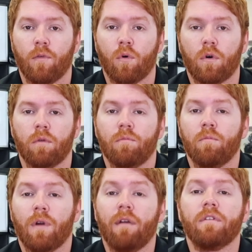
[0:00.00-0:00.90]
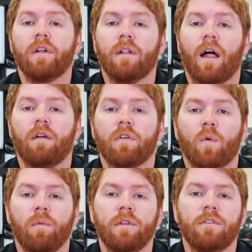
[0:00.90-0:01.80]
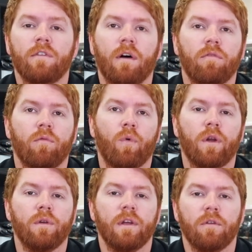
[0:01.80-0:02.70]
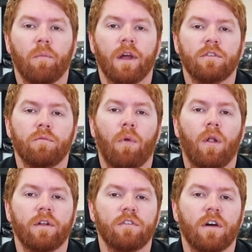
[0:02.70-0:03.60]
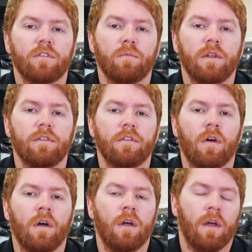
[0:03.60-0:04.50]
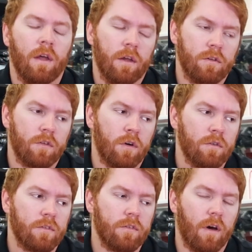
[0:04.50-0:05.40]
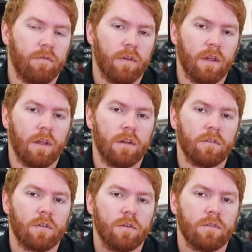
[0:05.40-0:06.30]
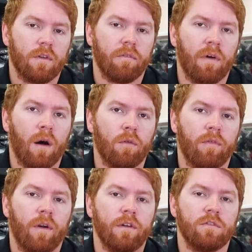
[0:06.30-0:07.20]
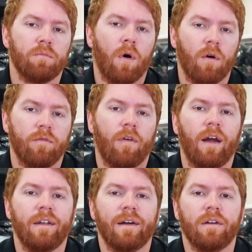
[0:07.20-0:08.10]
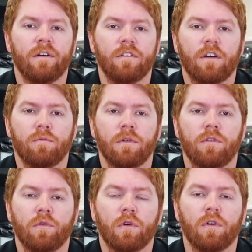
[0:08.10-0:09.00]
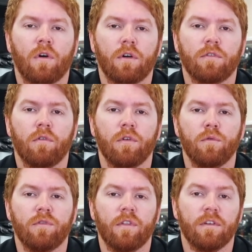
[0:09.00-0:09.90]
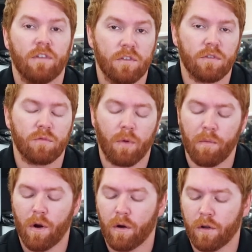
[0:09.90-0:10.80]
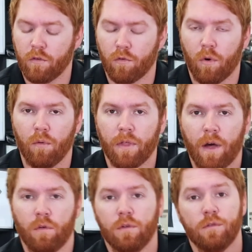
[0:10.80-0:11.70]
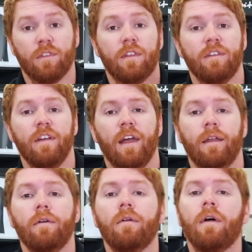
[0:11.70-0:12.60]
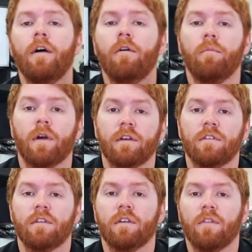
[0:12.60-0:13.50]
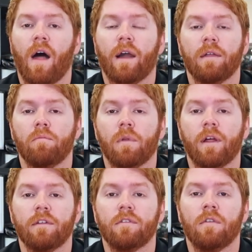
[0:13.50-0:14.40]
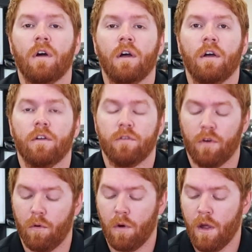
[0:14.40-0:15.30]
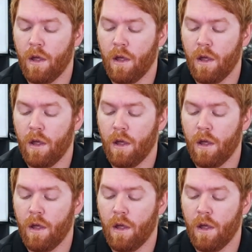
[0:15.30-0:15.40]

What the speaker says: for predominantly a lot of equipment stuff where you need to make small adjustments, turn stuff in, turn stuff out, very small finite adjustments. You could also use this as a sway bar control without using the T-handle because it does lock in place. So